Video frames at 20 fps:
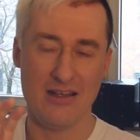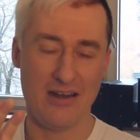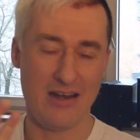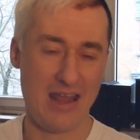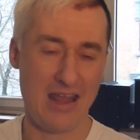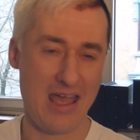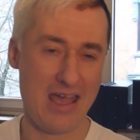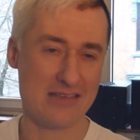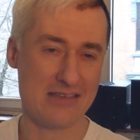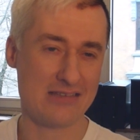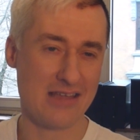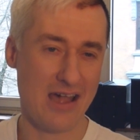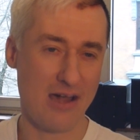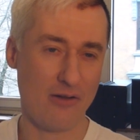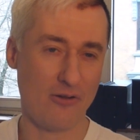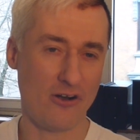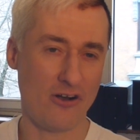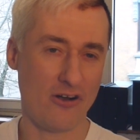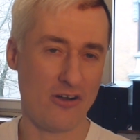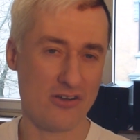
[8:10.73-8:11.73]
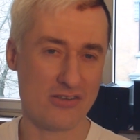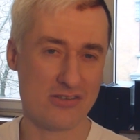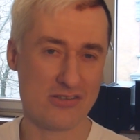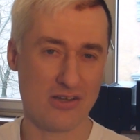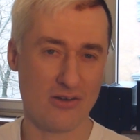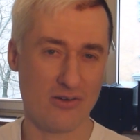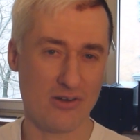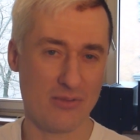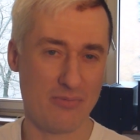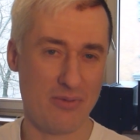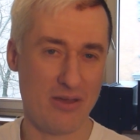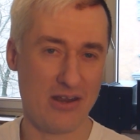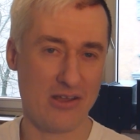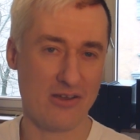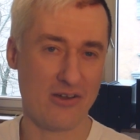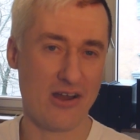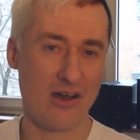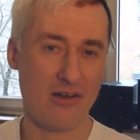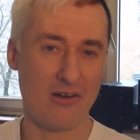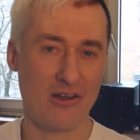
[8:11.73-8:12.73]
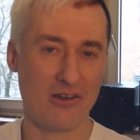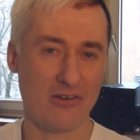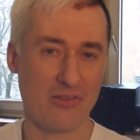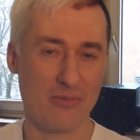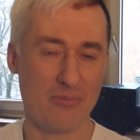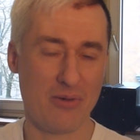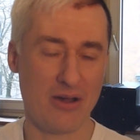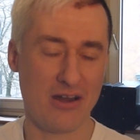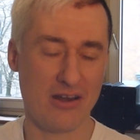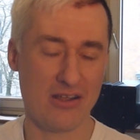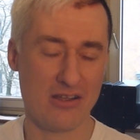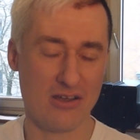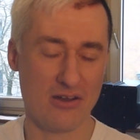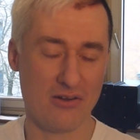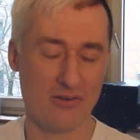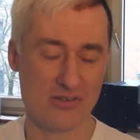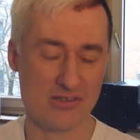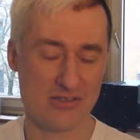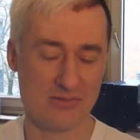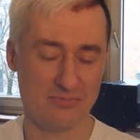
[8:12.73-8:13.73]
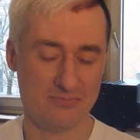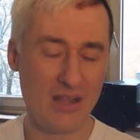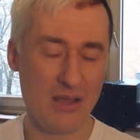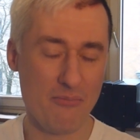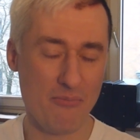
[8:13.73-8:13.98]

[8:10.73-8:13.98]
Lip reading: last hour or so, depending on how long the party goes,